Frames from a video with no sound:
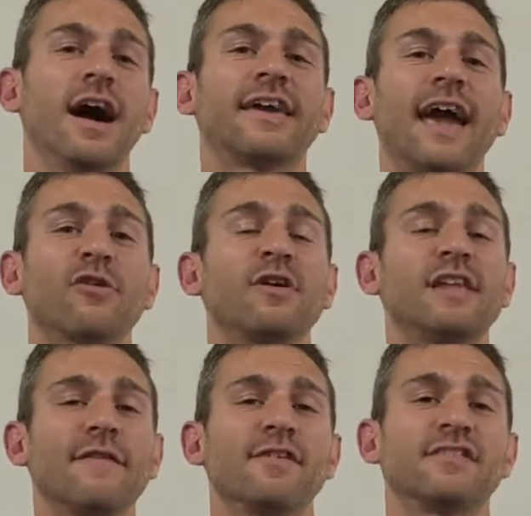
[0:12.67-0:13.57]
A calorie
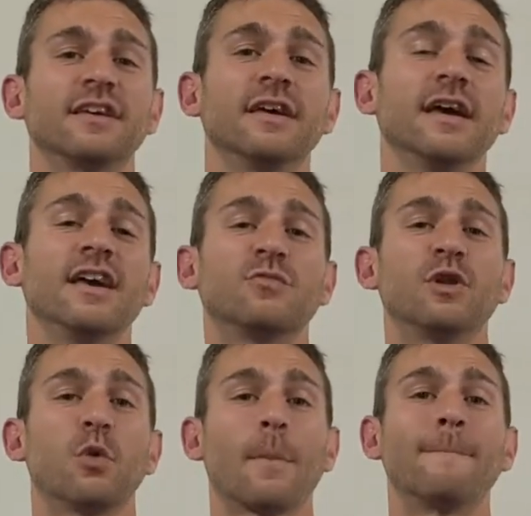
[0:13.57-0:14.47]
deficit is
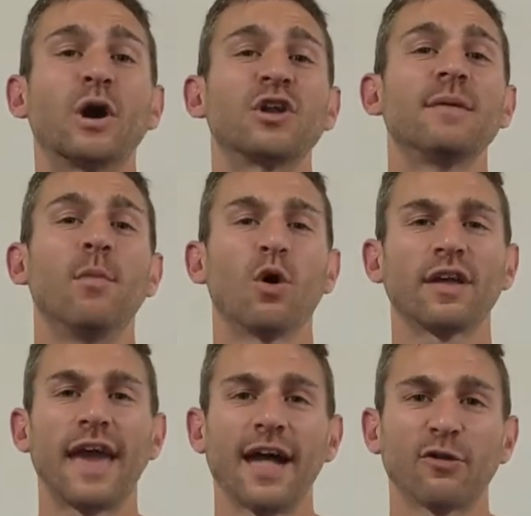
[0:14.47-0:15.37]
when you are burning more
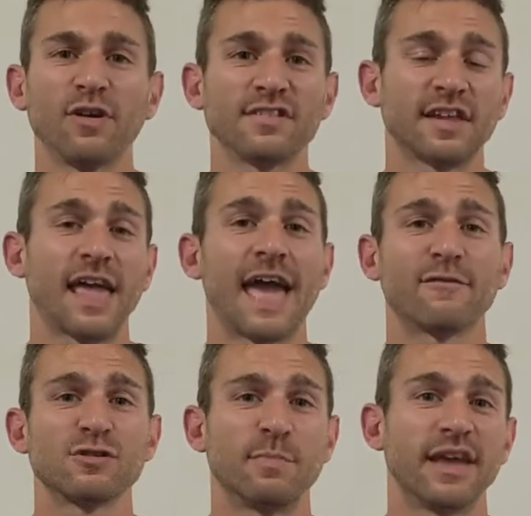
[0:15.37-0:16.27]
calories on an
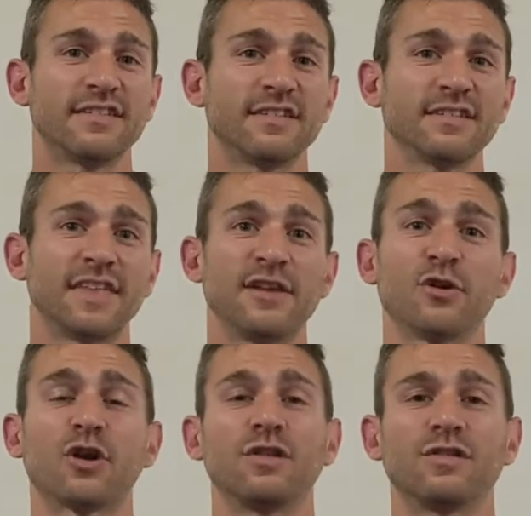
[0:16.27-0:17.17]
average basis than
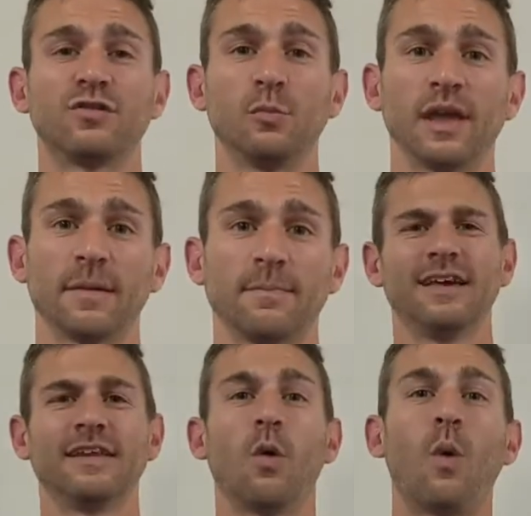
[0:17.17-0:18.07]
you're consuming.
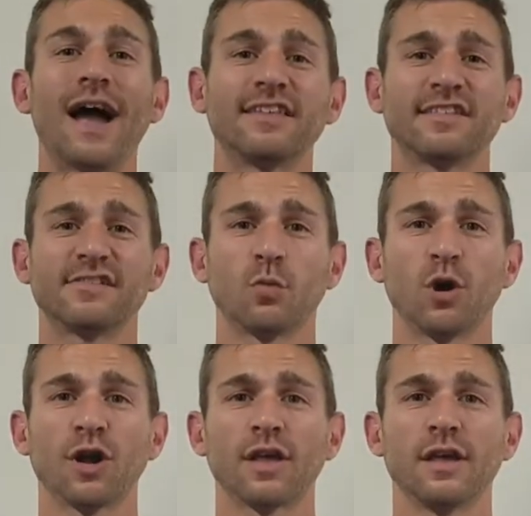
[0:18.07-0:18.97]
Now, why does this
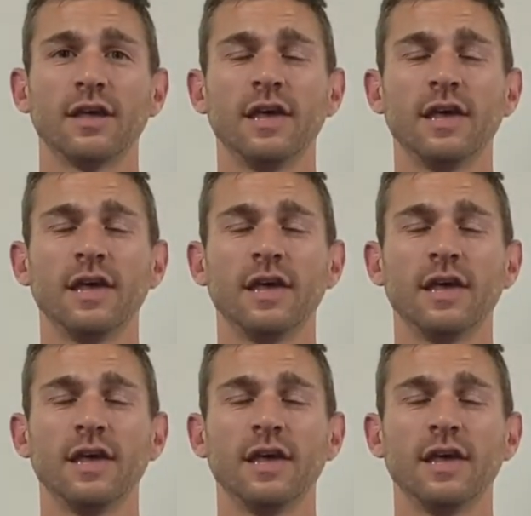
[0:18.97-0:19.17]
work?